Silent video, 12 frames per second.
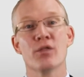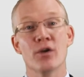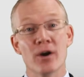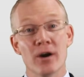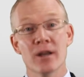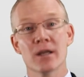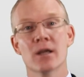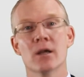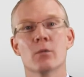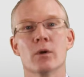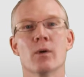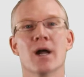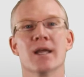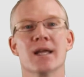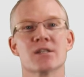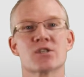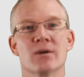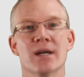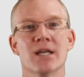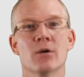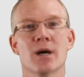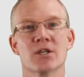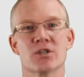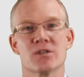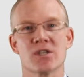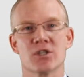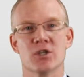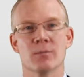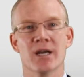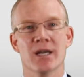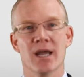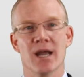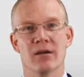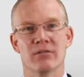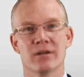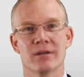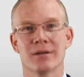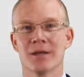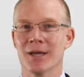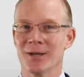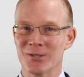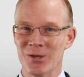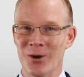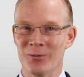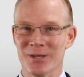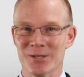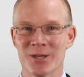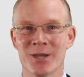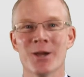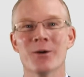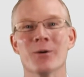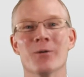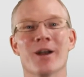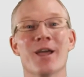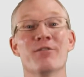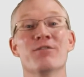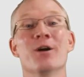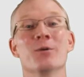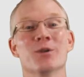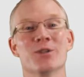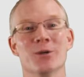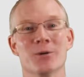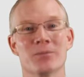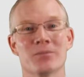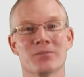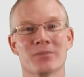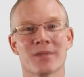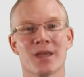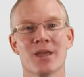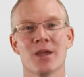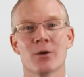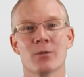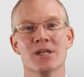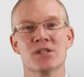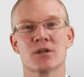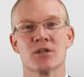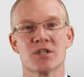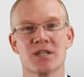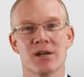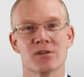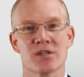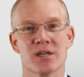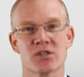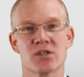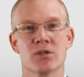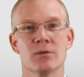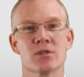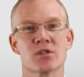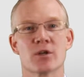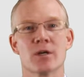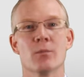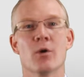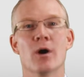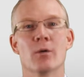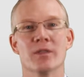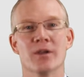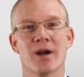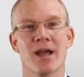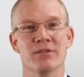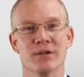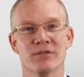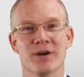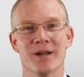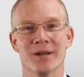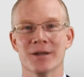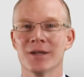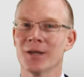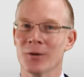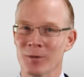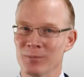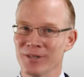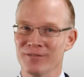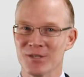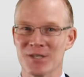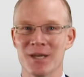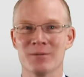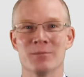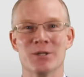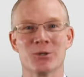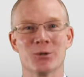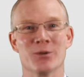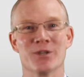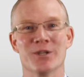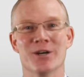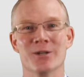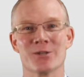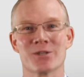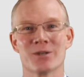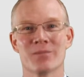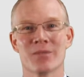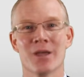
Third, we want to answer any questions that you might have. And as always, we want to have fun with you. Research tells us students learn more when they're having fun, and we believe the same to be true with adults.